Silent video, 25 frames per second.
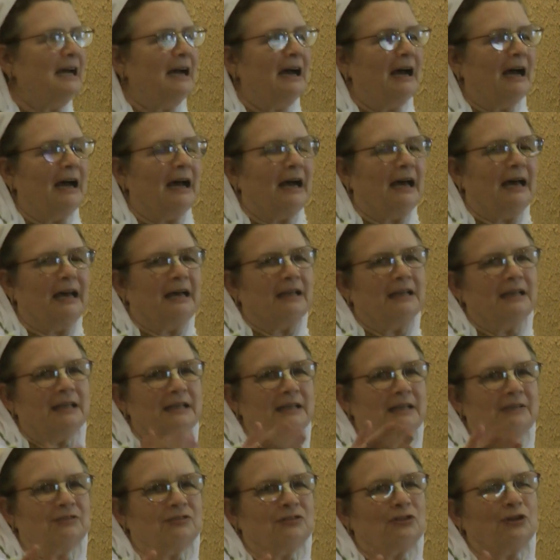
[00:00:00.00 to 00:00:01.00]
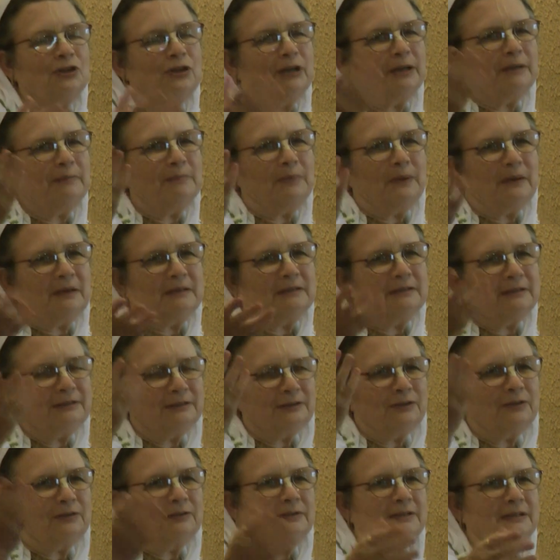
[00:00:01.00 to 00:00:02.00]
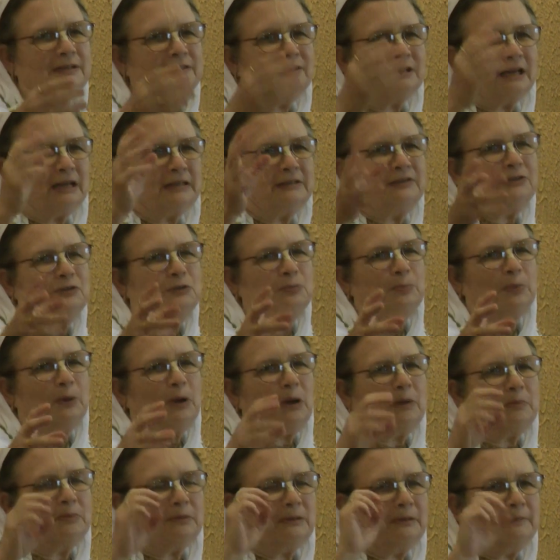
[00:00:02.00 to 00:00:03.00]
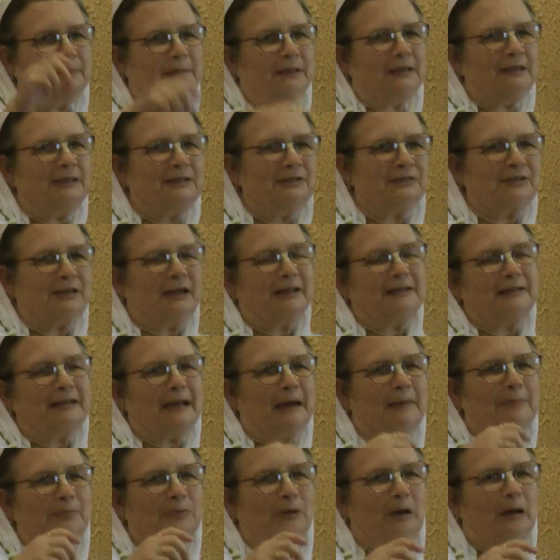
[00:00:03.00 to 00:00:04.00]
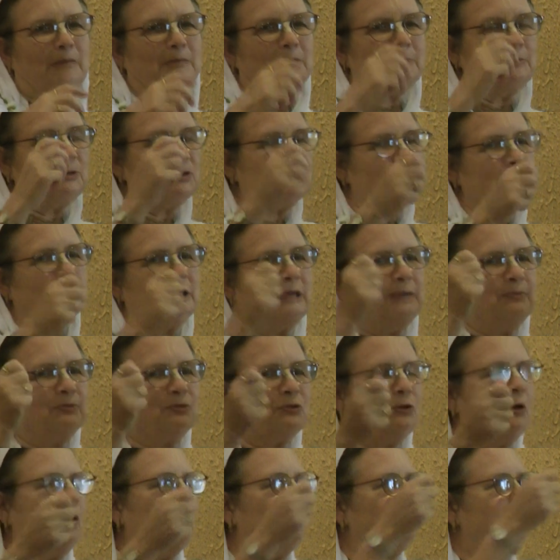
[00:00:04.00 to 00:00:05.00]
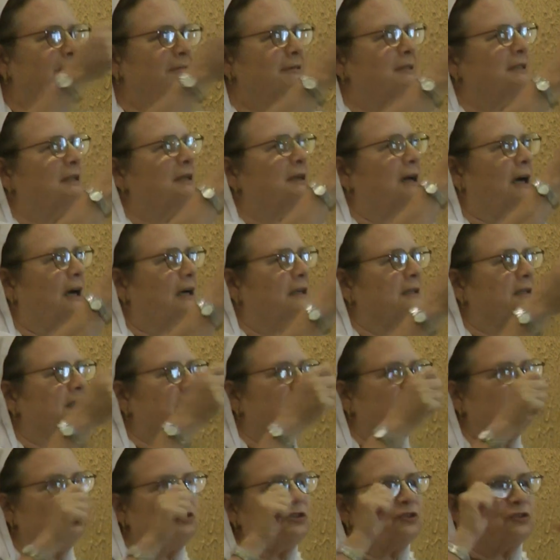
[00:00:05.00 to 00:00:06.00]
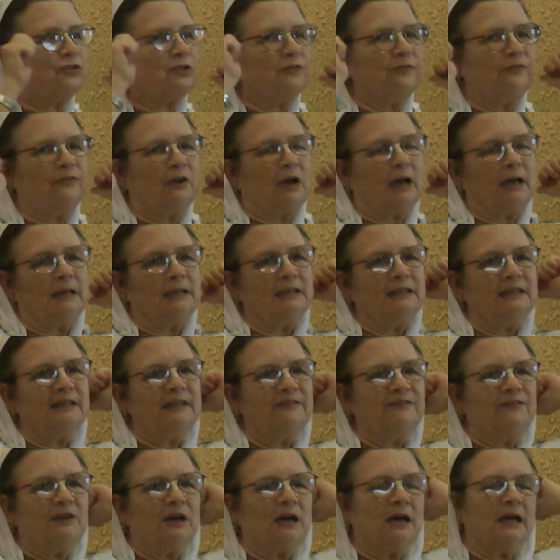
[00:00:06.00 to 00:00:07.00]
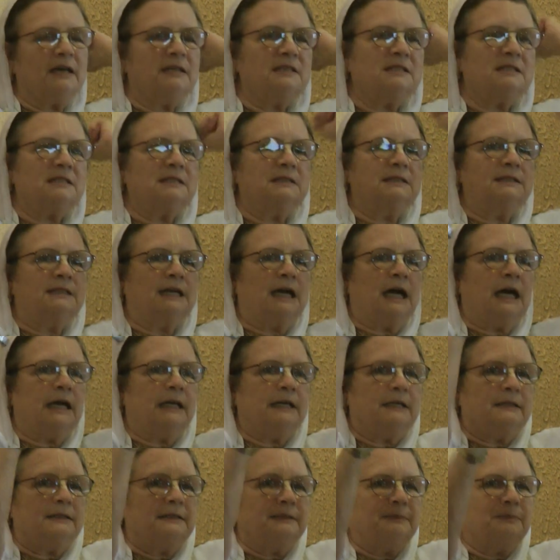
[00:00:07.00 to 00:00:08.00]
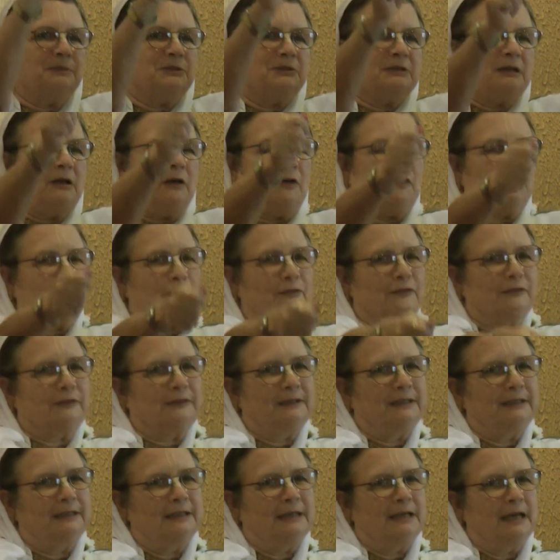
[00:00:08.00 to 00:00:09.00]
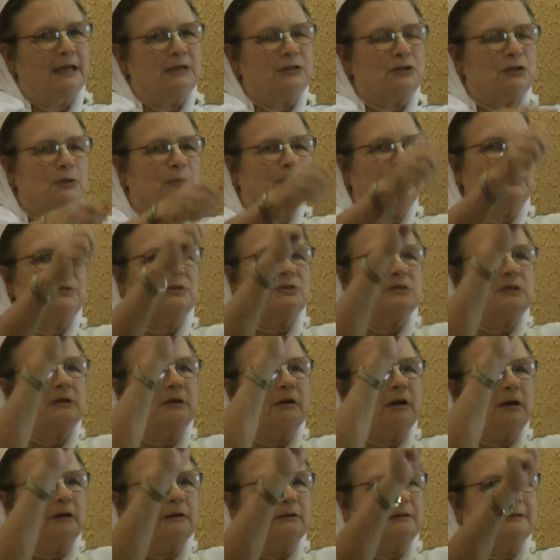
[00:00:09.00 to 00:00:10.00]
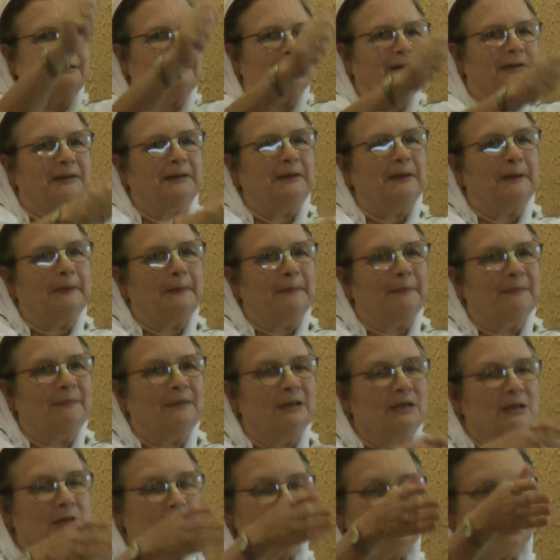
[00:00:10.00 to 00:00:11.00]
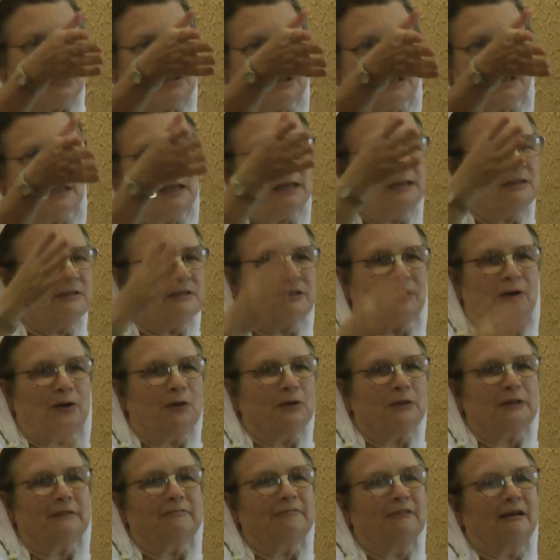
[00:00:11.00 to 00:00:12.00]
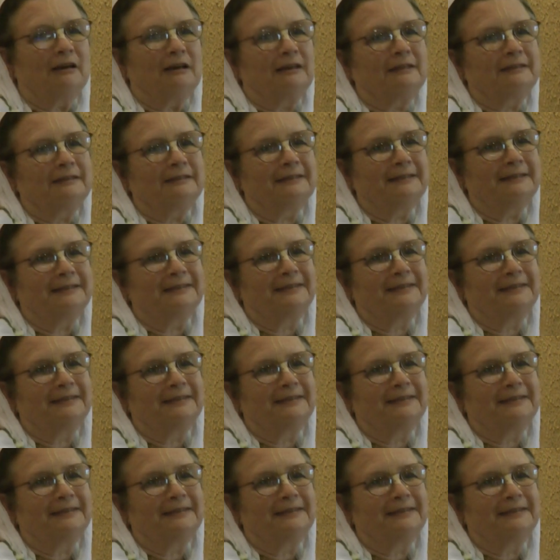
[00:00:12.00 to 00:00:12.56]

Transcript: And he's good, but, you know, he's got this problem, and he's got that problem. And she keeps going with the garland until she finally finds Narayan himself. And she puts the garland on him. She said, he's the only one